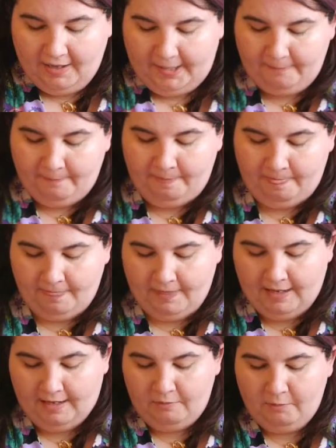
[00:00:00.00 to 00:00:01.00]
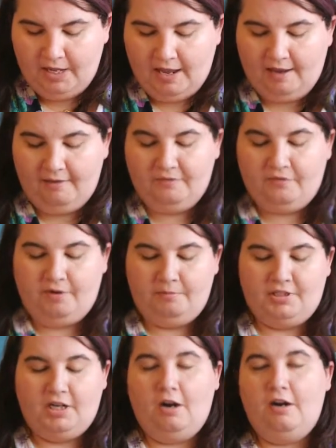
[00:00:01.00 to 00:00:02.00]
Okay, then we have from
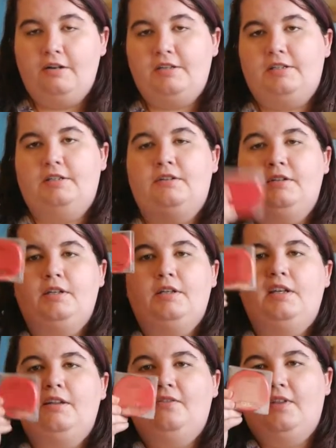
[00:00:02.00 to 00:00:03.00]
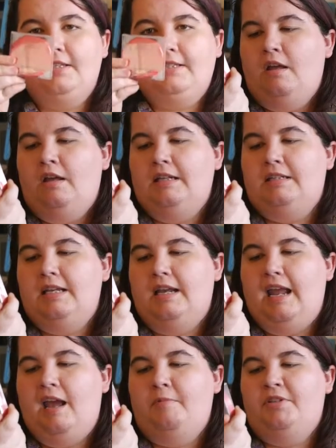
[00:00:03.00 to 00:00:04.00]
Tarte, this it's
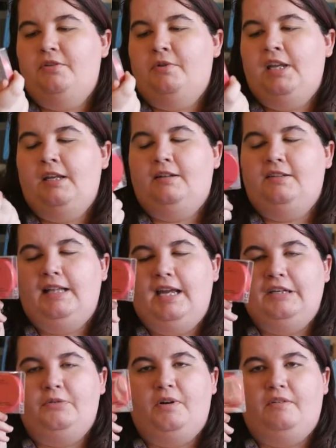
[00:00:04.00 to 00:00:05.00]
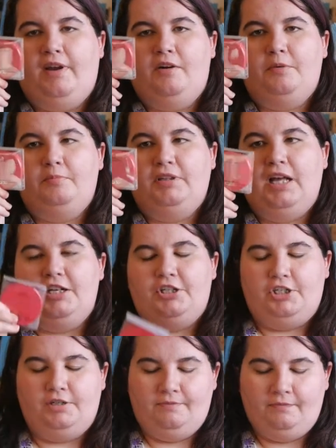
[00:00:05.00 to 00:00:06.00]
a Amazonian Clay 12 Hour
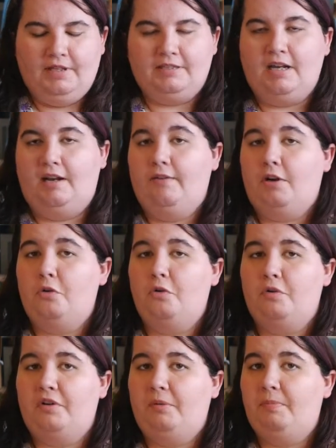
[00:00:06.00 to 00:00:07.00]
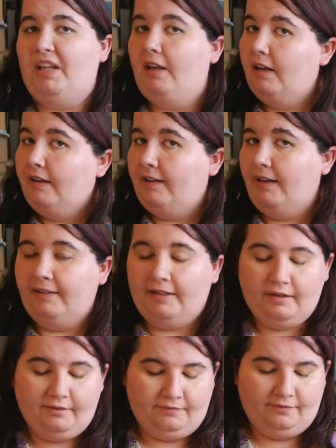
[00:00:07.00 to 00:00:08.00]
Blush. It's kind of a coral pink
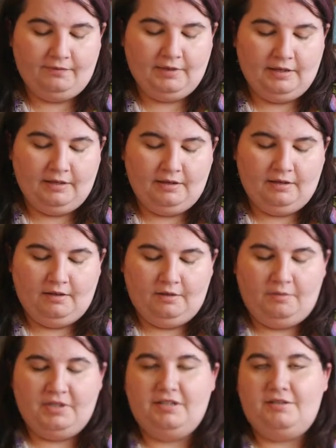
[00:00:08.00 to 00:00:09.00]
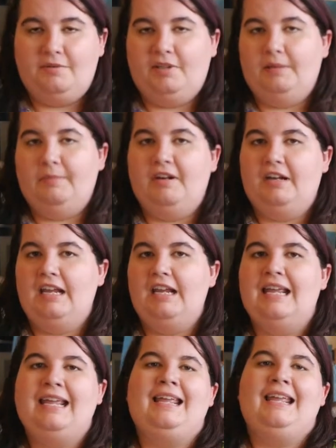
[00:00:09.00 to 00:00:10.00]
color, which is really
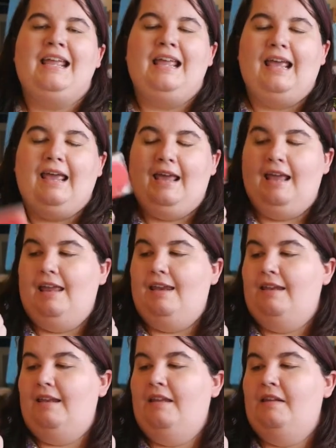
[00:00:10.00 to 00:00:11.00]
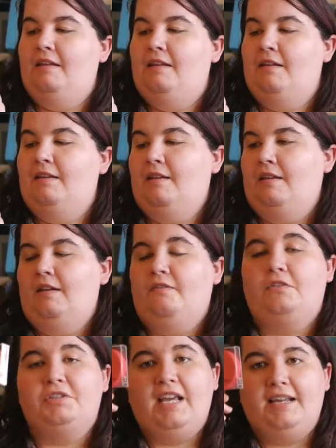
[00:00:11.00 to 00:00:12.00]
pretty. And
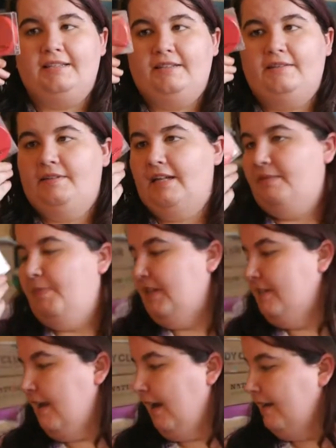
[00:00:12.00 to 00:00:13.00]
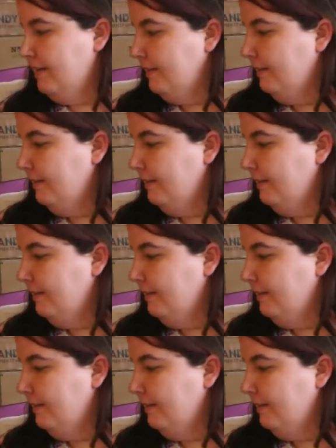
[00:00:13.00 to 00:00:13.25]
full size, nice big size.